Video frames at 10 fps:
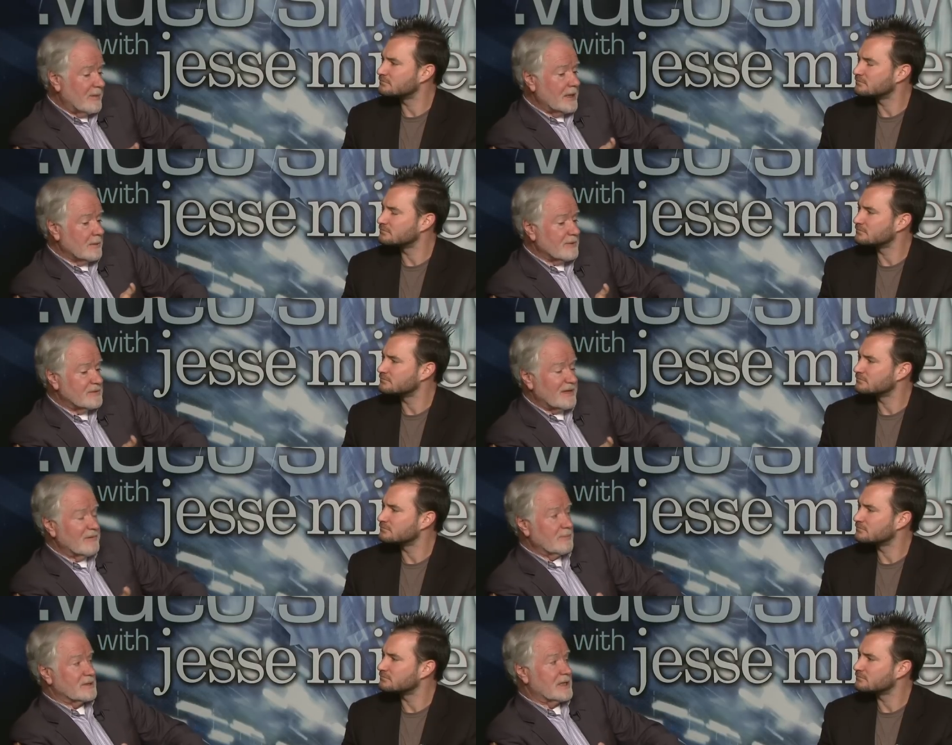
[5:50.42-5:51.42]
Speaker 1: is made up of
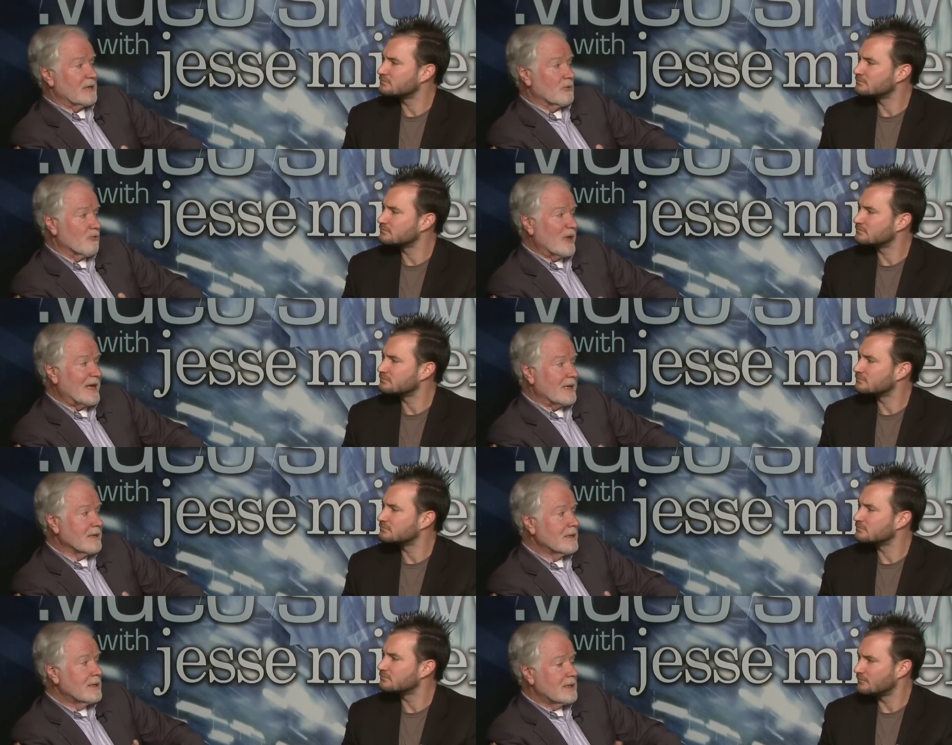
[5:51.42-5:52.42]
70%
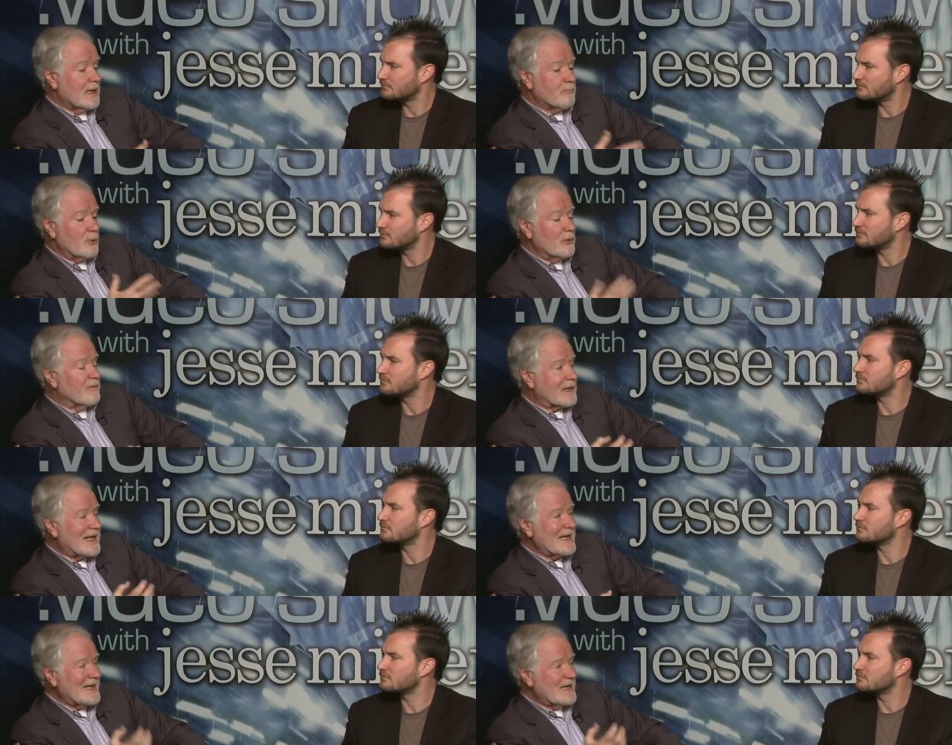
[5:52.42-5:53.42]
green, that beautiful
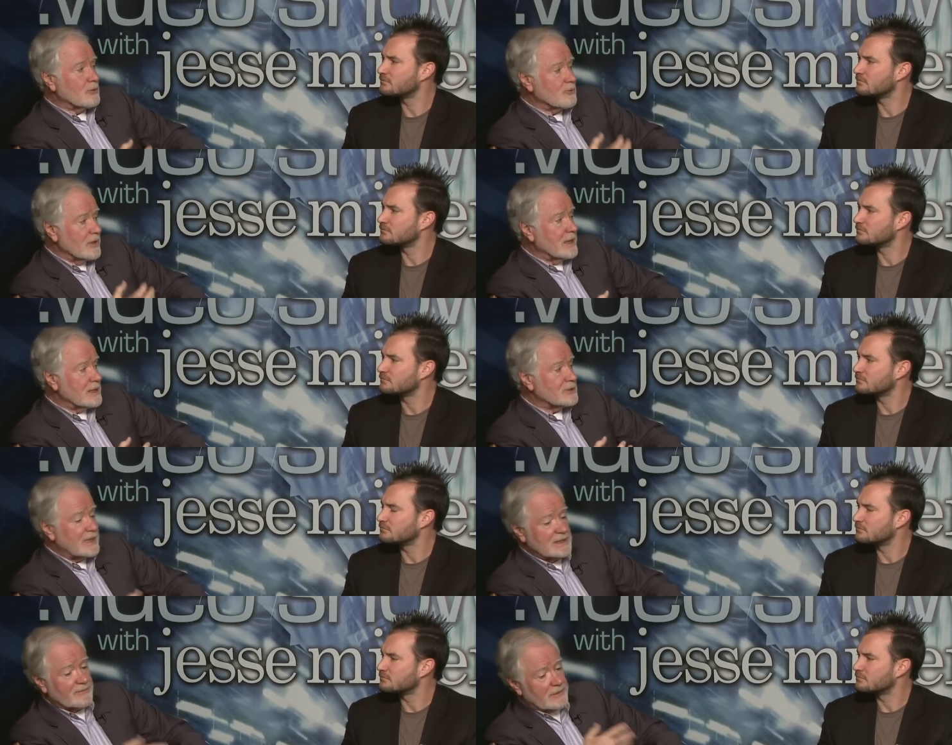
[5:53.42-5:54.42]
clean green
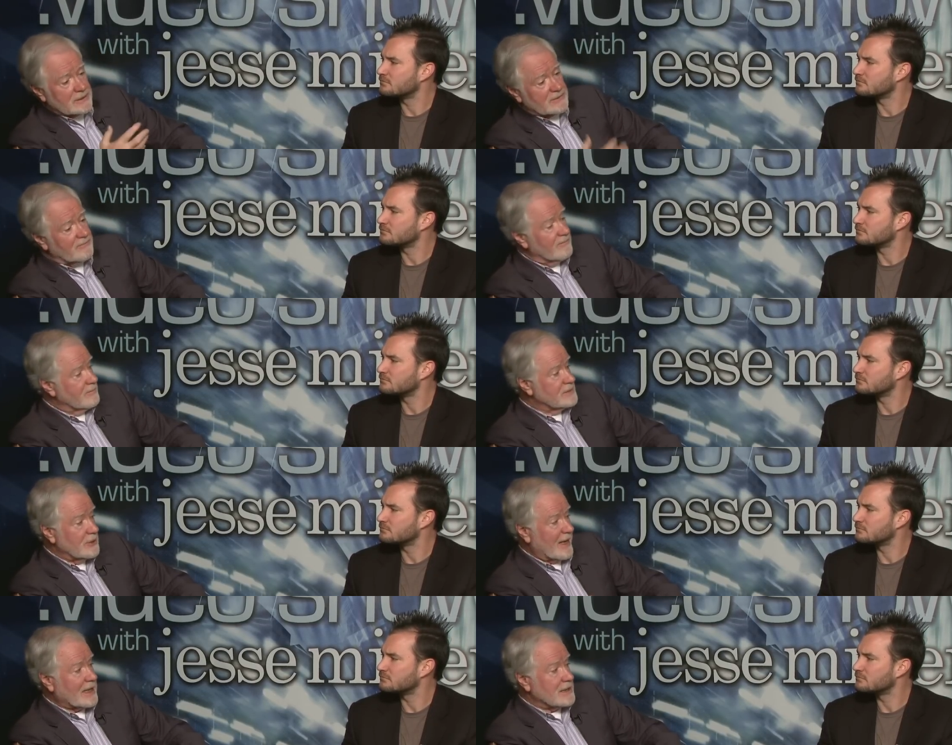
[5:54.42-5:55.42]
transfers
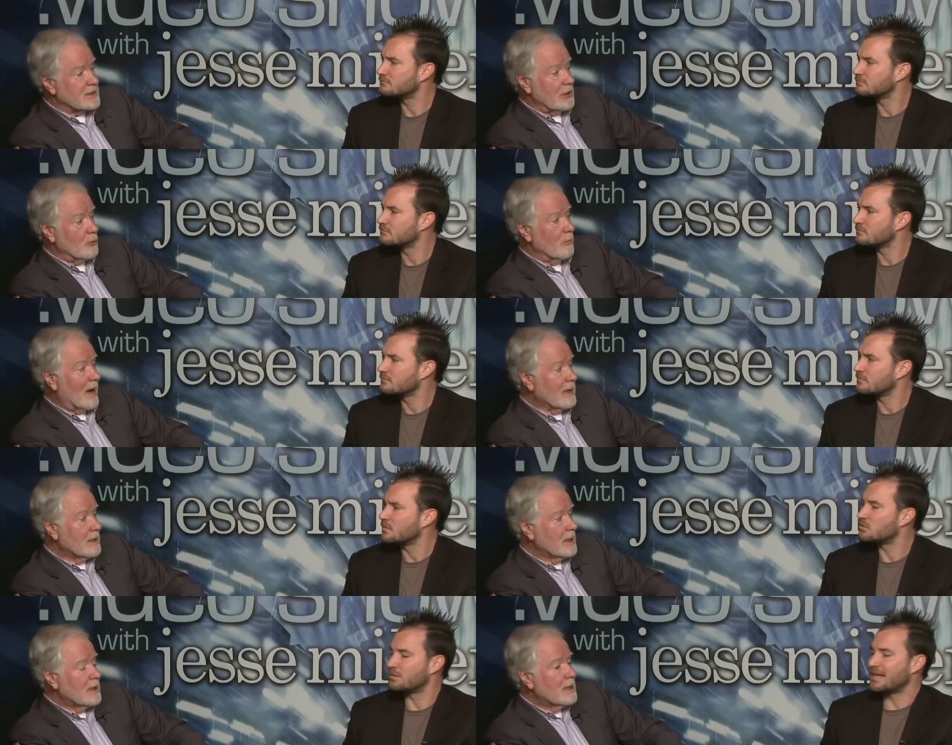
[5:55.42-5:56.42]
directly to the luma.
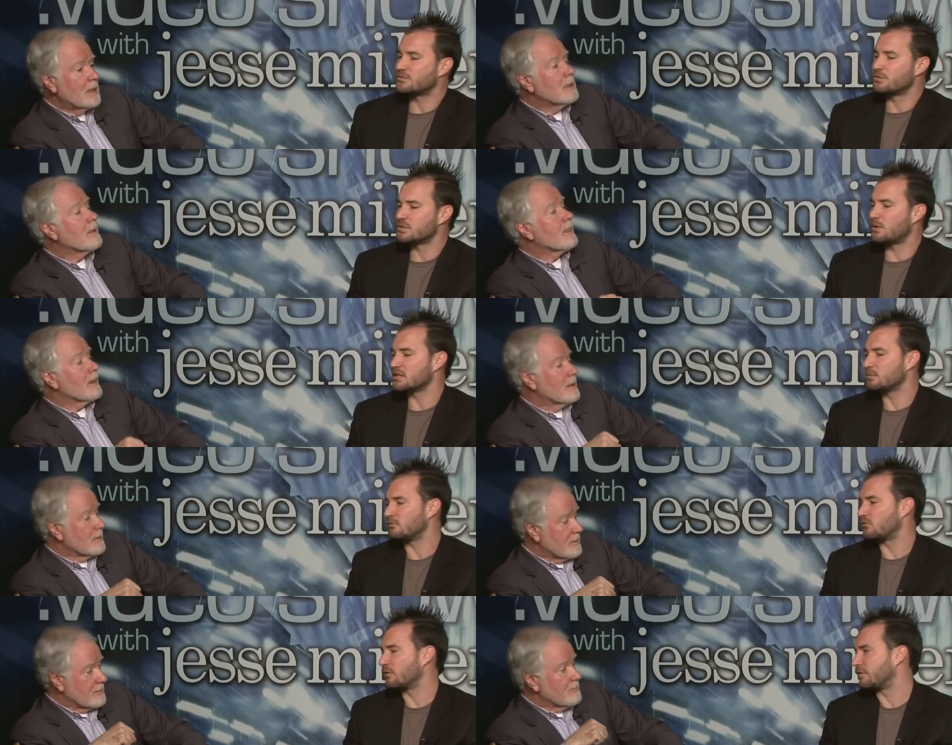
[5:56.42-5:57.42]
Speaker 2: So that's
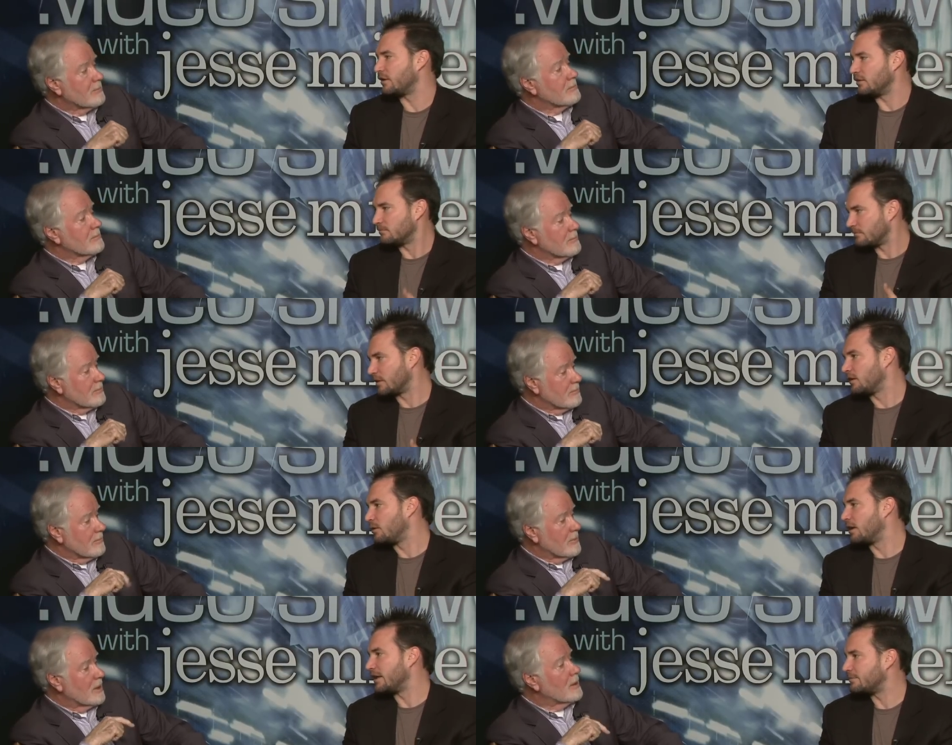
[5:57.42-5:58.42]
responsible for the, the
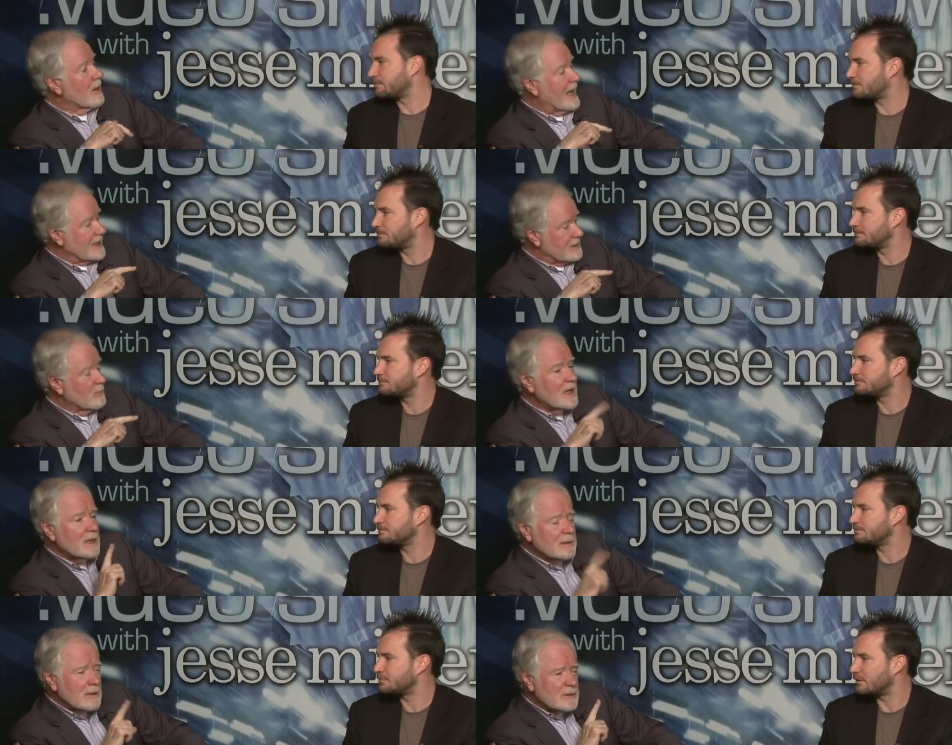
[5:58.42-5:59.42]
low light?
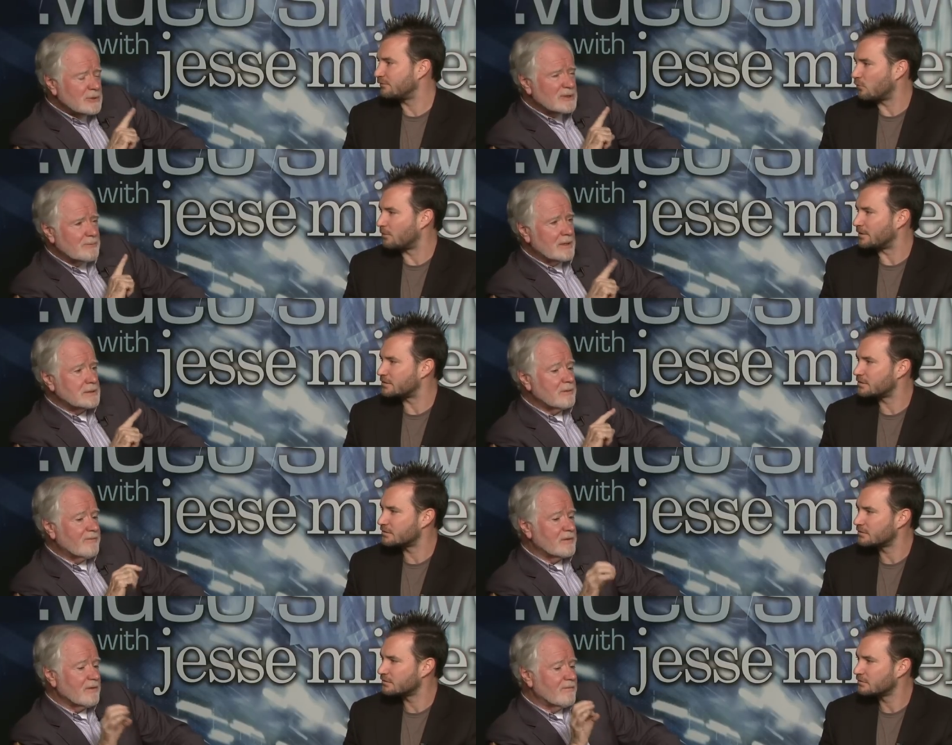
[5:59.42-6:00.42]
Speaker 1: well, no, it's
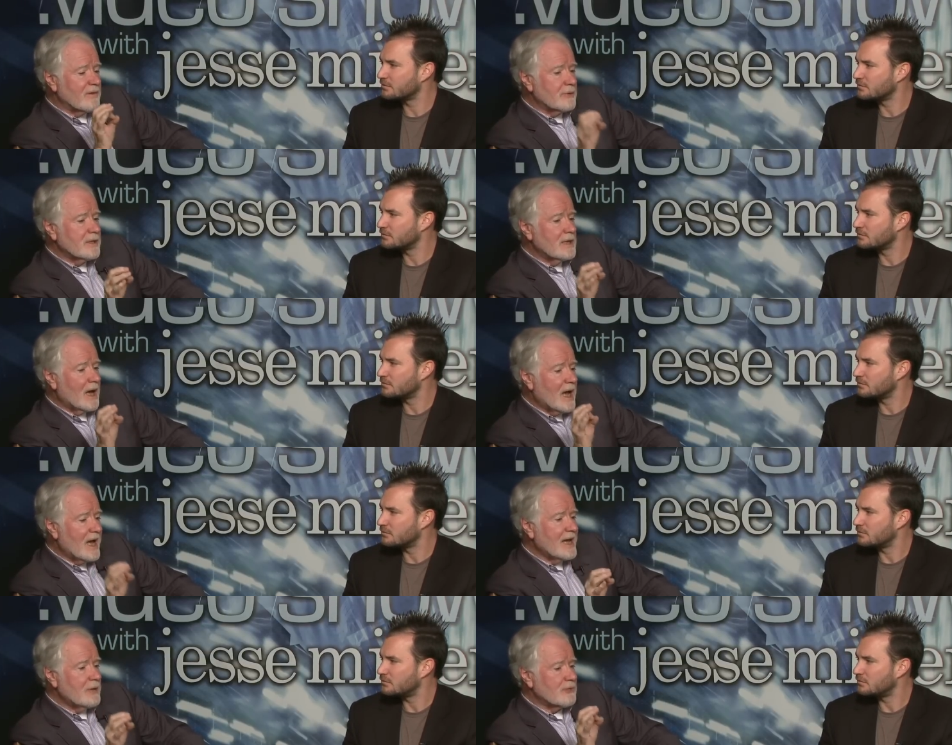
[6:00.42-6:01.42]
responsible for the very
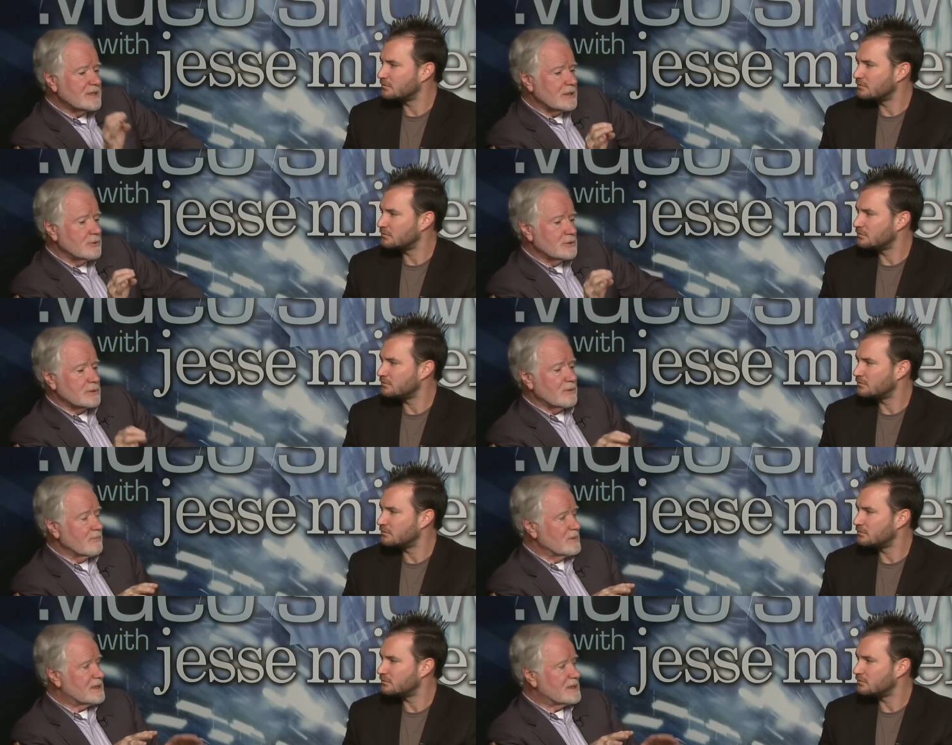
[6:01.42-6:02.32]
high resolution. We,